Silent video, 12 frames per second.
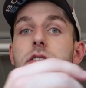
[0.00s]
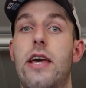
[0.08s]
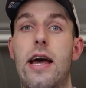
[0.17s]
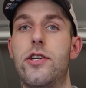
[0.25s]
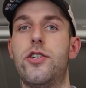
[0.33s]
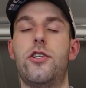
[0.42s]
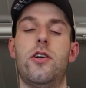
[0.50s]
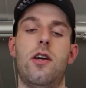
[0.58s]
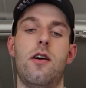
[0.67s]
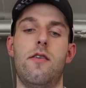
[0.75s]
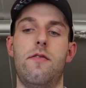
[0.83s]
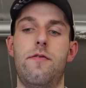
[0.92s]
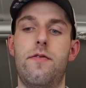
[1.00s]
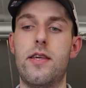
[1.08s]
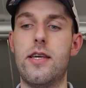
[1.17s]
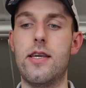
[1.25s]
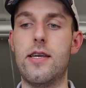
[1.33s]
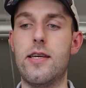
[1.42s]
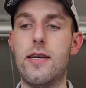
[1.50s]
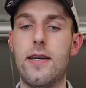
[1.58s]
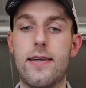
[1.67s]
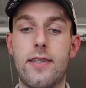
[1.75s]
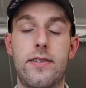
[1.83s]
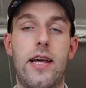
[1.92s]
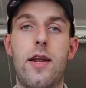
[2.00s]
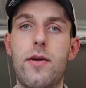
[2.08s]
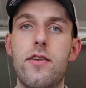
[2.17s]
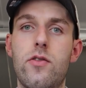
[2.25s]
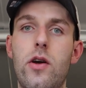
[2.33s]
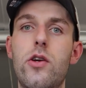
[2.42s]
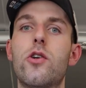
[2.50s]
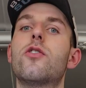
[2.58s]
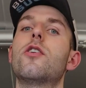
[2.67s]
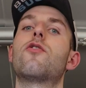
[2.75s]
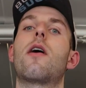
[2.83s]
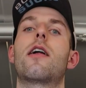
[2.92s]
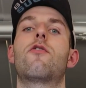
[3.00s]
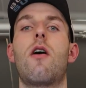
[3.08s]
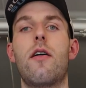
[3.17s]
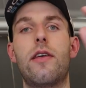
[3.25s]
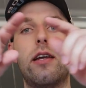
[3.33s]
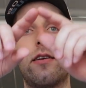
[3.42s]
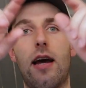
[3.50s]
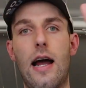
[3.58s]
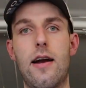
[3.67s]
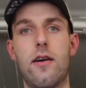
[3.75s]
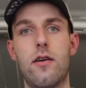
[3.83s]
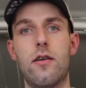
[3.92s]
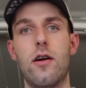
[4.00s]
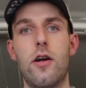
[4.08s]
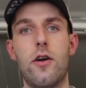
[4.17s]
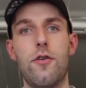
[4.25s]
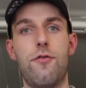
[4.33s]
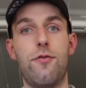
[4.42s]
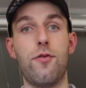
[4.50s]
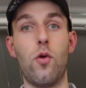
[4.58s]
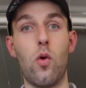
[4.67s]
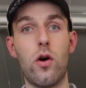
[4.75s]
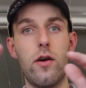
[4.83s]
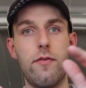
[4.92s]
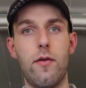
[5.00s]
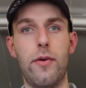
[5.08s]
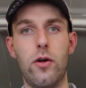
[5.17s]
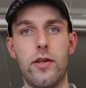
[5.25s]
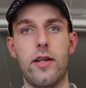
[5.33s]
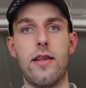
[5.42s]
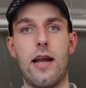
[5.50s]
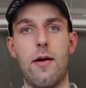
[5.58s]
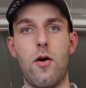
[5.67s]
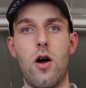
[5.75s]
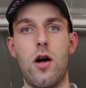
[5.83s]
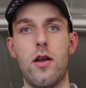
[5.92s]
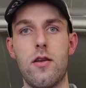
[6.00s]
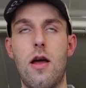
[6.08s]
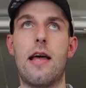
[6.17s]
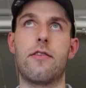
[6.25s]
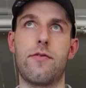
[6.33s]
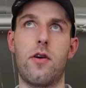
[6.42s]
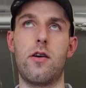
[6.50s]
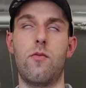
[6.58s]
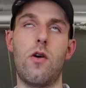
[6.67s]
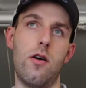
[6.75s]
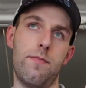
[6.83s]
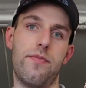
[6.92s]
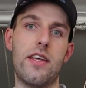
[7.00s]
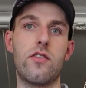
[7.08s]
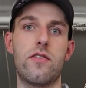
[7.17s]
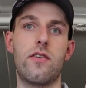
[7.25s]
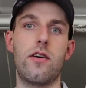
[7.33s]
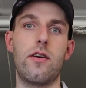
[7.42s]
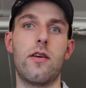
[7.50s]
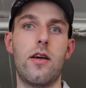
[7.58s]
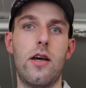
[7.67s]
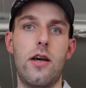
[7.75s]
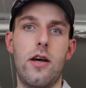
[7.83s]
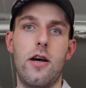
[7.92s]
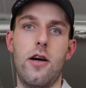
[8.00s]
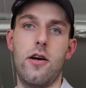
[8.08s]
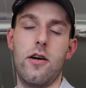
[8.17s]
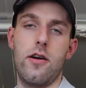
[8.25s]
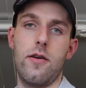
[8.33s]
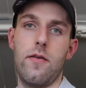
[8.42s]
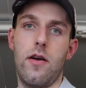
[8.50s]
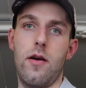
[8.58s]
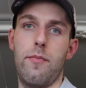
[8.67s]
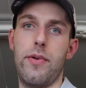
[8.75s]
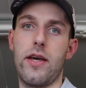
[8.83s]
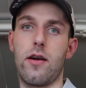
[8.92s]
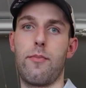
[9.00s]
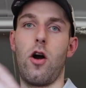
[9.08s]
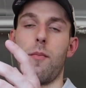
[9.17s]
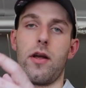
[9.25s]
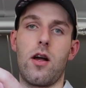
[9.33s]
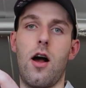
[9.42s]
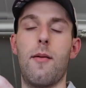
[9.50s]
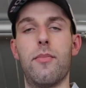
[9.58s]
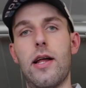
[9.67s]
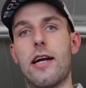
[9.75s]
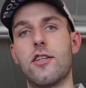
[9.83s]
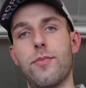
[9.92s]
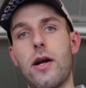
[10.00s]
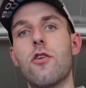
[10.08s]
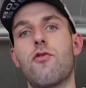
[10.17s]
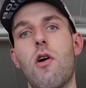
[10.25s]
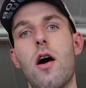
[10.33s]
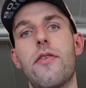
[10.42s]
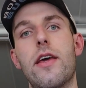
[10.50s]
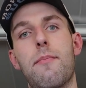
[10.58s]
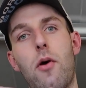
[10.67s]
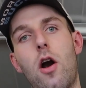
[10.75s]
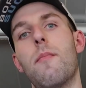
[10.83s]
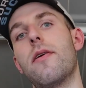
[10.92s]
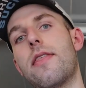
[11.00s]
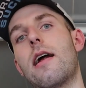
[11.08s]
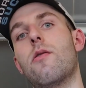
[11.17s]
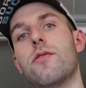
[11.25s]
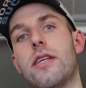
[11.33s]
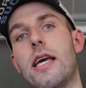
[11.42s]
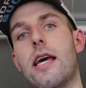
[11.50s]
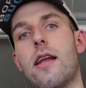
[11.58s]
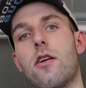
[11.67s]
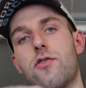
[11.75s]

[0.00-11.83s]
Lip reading: sketch of the containment. So I usually try to draw the entire floor of the building that I'm on. Well, this is a big apartment complex, but I'll draw the apartment that I was in.